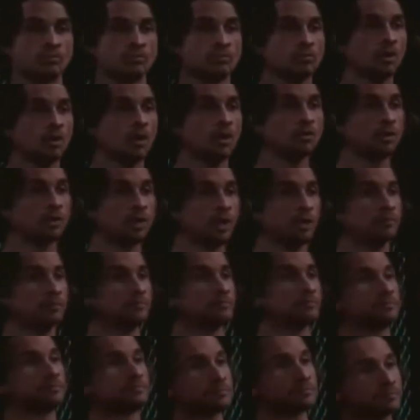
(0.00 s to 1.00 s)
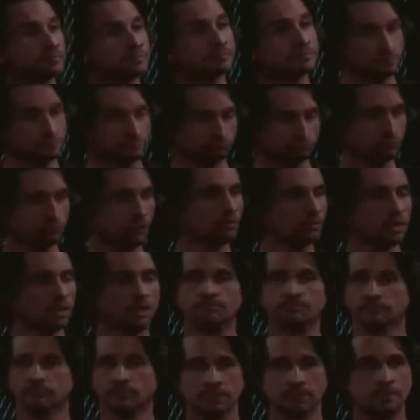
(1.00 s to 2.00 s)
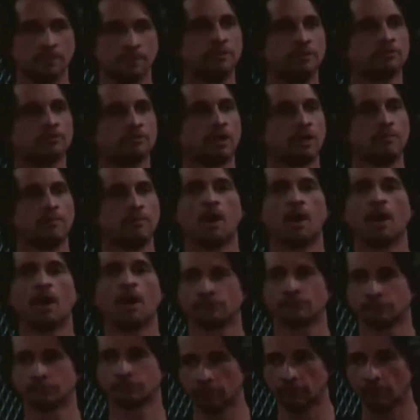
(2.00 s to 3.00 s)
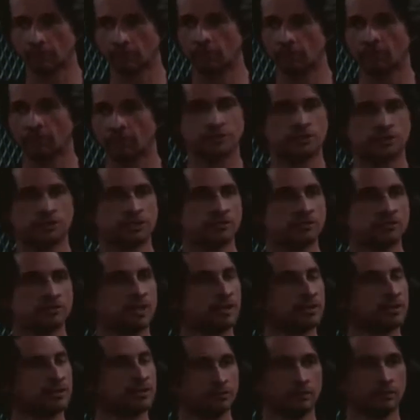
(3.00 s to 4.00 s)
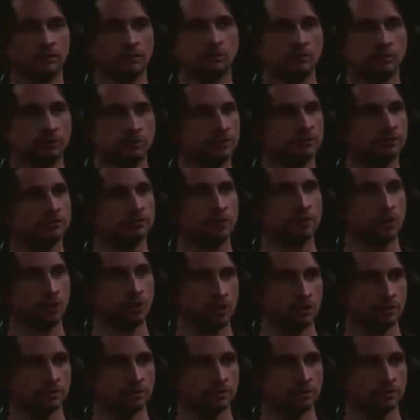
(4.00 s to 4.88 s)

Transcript: yourself. Okay. Okay. In the meantime, Officer Lovett already checked out and he said Louis is